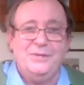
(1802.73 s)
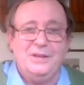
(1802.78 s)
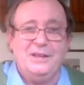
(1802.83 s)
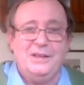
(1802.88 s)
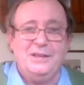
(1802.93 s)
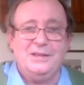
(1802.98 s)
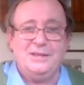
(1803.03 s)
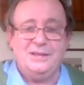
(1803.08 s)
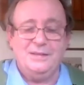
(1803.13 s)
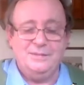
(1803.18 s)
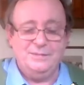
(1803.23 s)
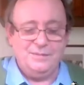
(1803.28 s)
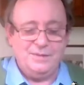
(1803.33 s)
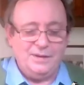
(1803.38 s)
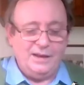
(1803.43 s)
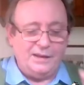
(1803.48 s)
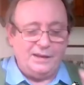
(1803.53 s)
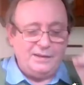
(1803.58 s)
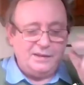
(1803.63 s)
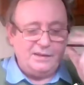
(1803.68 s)
this
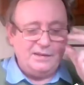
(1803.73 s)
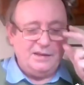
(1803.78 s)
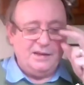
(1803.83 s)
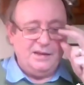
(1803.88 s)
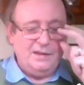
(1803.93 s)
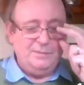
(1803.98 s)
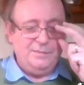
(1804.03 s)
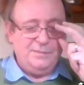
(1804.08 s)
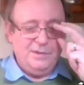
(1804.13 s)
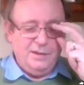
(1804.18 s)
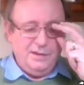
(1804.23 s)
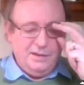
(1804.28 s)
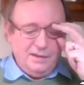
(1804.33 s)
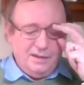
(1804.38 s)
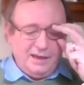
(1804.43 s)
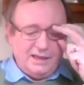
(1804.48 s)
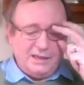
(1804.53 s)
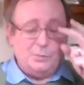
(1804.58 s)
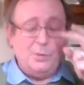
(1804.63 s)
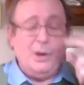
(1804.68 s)
at the time,
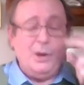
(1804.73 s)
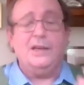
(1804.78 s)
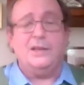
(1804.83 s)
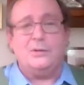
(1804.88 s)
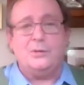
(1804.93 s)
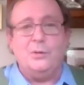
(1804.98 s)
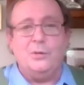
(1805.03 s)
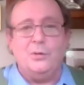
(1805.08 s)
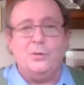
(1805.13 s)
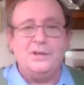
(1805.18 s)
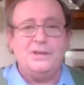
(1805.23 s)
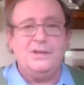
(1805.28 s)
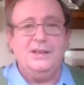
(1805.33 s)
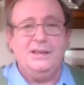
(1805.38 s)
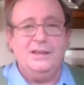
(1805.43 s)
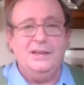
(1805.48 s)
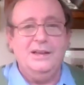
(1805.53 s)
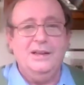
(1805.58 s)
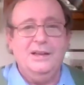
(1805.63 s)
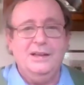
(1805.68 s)
as well as, of course,
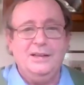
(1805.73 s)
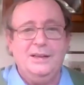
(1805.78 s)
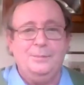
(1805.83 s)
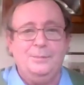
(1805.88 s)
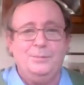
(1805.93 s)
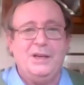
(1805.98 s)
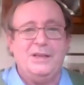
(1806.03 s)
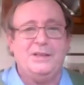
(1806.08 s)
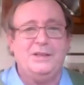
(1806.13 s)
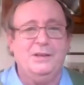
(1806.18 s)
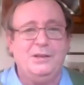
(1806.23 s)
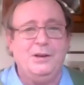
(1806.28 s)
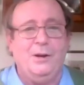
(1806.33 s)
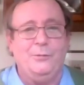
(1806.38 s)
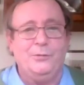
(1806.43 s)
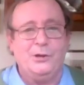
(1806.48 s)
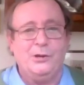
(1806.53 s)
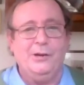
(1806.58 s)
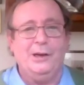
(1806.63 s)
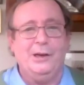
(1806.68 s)
the precedent
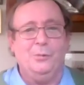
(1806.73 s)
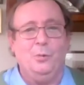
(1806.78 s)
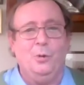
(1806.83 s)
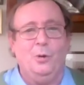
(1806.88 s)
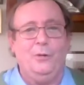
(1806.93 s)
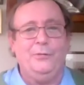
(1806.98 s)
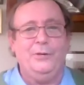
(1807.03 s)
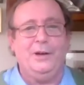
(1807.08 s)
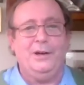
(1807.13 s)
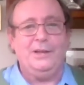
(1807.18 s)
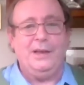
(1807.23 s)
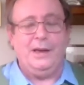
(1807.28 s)
of guerrilla warfare.